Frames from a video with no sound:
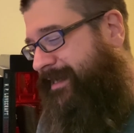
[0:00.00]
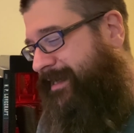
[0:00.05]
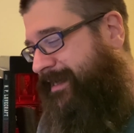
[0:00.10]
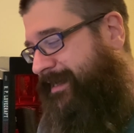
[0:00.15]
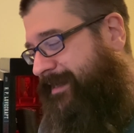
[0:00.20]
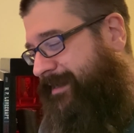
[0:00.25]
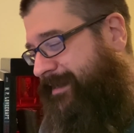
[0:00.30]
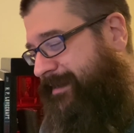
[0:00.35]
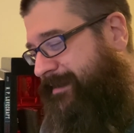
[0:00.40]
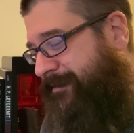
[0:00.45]

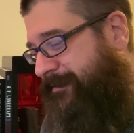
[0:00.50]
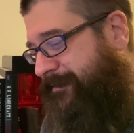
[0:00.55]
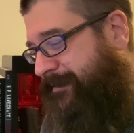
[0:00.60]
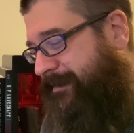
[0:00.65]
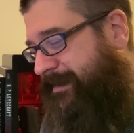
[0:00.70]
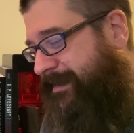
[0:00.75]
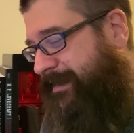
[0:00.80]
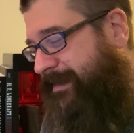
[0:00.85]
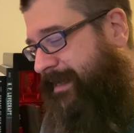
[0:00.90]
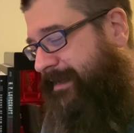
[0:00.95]

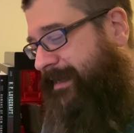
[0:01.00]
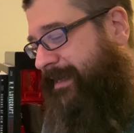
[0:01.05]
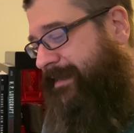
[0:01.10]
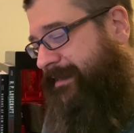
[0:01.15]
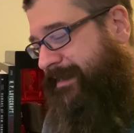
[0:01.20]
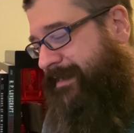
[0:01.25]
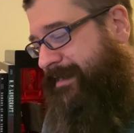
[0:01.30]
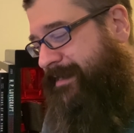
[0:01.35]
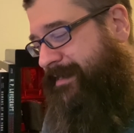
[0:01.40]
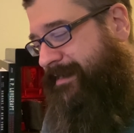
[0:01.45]
I like
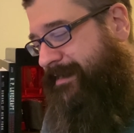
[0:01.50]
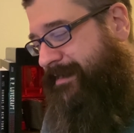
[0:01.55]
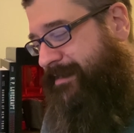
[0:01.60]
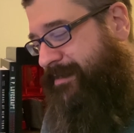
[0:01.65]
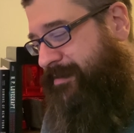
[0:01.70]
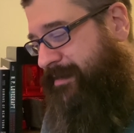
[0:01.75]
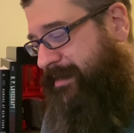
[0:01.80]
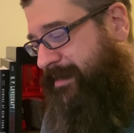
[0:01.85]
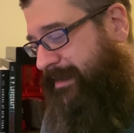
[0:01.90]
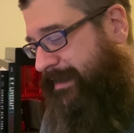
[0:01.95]
this
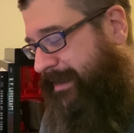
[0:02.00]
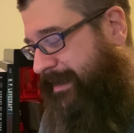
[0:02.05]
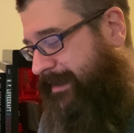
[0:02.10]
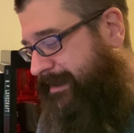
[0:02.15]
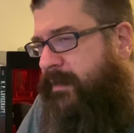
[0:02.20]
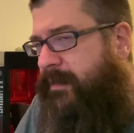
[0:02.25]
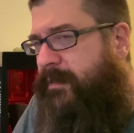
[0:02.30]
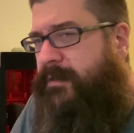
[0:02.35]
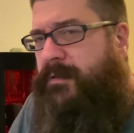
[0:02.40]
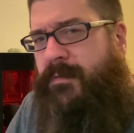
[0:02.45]
story a lot.
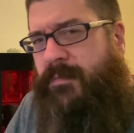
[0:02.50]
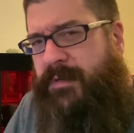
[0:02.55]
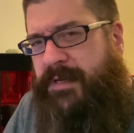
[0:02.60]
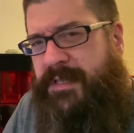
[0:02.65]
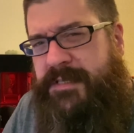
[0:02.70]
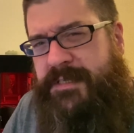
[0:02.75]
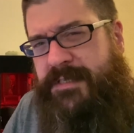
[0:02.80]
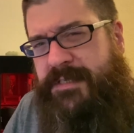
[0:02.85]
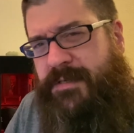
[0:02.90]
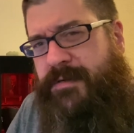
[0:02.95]
One of
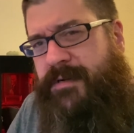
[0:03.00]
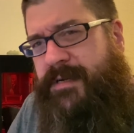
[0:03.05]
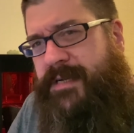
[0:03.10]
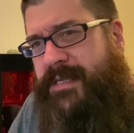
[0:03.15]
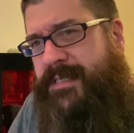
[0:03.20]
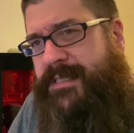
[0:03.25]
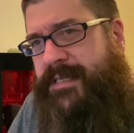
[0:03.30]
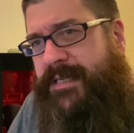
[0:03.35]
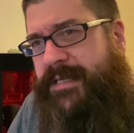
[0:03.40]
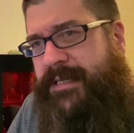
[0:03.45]
the
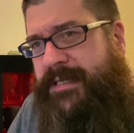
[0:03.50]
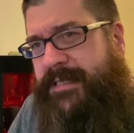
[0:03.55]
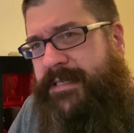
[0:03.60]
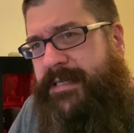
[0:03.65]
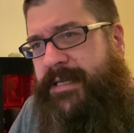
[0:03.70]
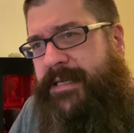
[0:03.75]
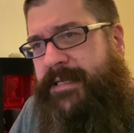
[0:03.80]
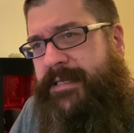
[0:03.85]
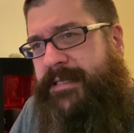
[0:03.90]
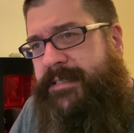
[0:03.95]
stories that
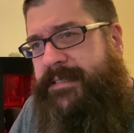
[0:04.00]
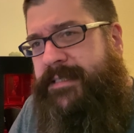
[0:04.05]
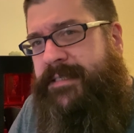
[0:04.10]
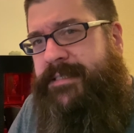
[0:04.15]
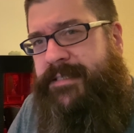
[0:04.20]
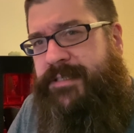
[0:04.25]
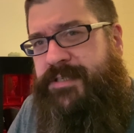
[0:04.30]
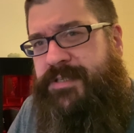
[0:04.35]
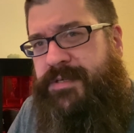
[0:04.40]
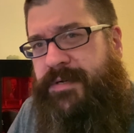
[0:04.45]
I
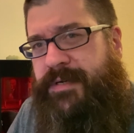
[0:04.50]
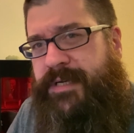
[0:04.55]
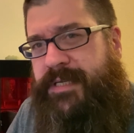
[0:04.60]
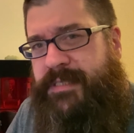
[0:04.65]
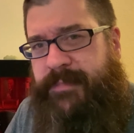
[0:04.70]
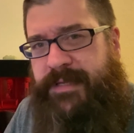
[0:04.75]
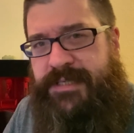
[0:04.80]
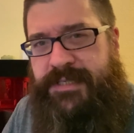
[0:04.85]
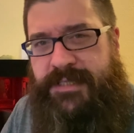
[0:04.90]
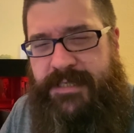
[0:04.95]
didn't enjoy as
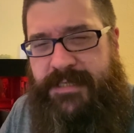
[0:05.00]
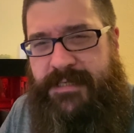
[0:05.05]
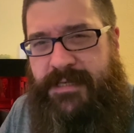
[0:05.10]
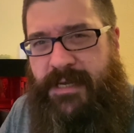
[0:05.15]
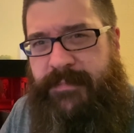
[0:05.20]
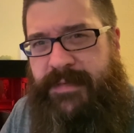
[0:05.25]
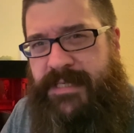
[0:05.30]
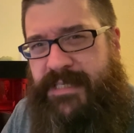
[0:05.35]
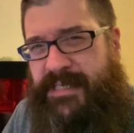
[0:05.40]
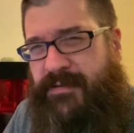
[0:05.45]
much this
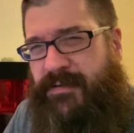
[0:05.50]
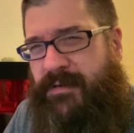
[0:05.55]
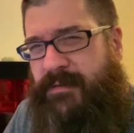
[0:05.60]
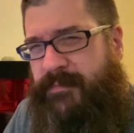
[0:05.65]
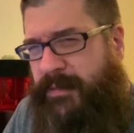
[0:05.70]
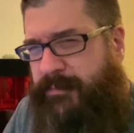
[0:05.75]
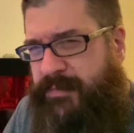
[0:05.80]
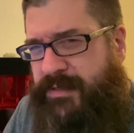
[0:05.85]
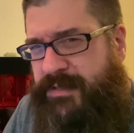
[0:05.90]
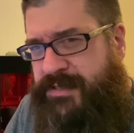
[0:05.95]
time as I
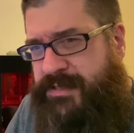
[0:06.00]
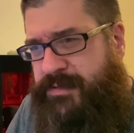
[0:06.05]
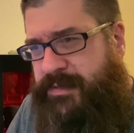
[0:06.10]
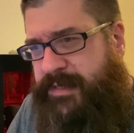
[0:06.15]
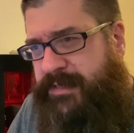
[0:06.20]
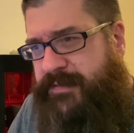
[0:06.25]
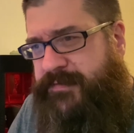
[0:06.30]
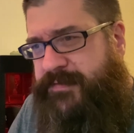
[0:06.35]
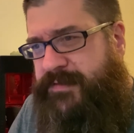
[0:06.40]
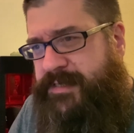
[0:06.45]
remember
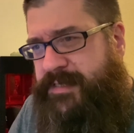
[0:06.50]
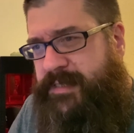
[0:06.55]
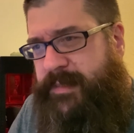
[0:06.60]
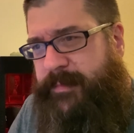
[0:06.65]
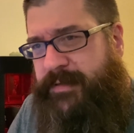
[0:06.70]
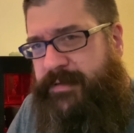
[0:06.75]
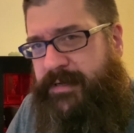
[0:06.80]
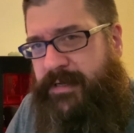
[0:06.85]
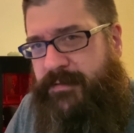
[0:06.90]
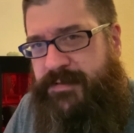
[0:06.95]
enjoying the first time
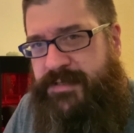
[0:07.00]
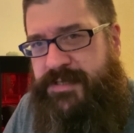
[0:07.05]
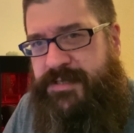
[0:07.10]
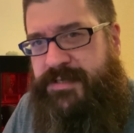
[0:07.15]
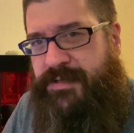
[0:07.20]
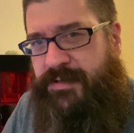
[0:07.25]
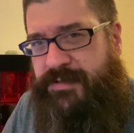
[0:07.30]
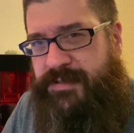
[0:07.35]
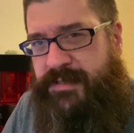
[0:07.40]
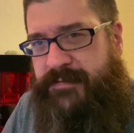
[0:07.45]
around was
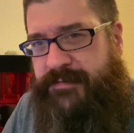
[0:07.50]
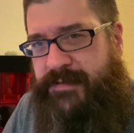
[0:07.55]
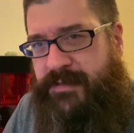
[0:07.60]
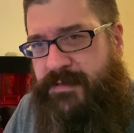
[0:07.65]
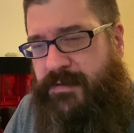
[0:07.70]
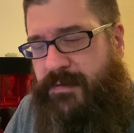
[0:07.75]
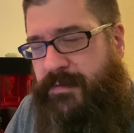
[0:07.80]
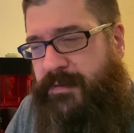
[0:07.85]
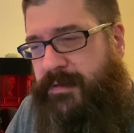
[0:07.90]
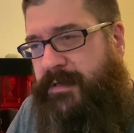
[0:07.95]
Children of the
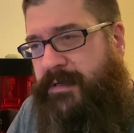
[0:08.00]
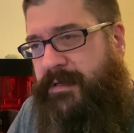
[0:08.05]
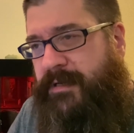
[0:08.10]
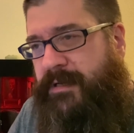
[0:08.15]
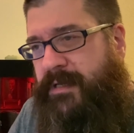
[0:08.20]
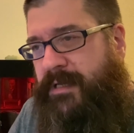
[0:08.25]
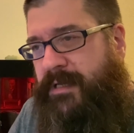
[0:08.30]
Corn.